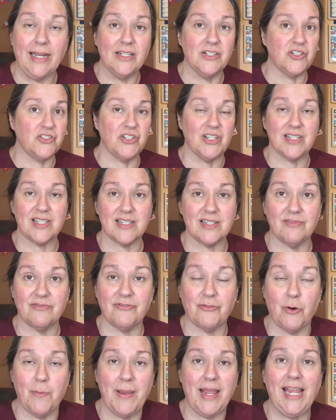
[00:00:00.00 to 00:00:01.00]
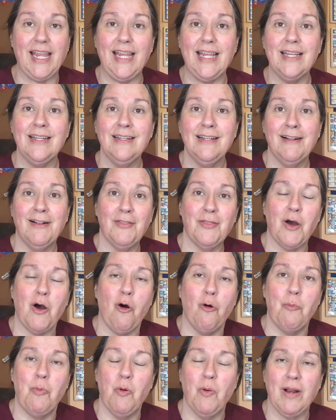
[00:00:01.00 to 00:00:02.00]
It's just for me, the
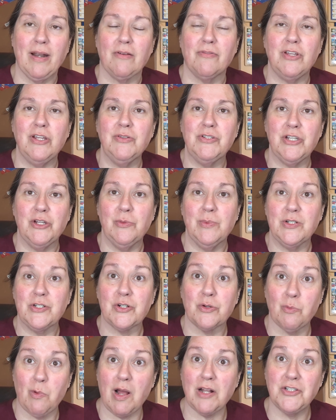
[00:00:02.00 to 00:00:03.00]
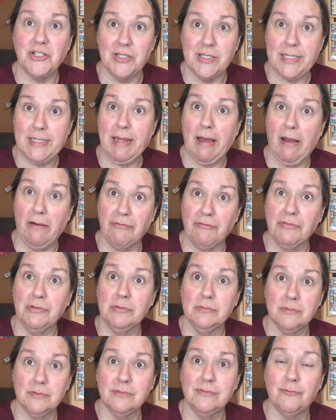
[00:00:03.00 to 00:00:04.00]
whole point of YouTube is you're watching stuff
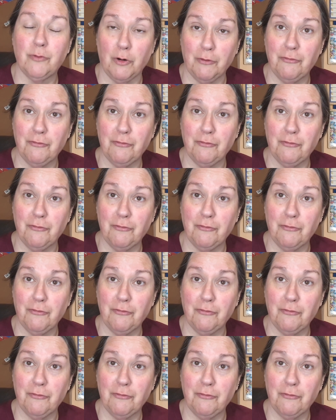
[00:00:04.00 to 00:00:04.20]
for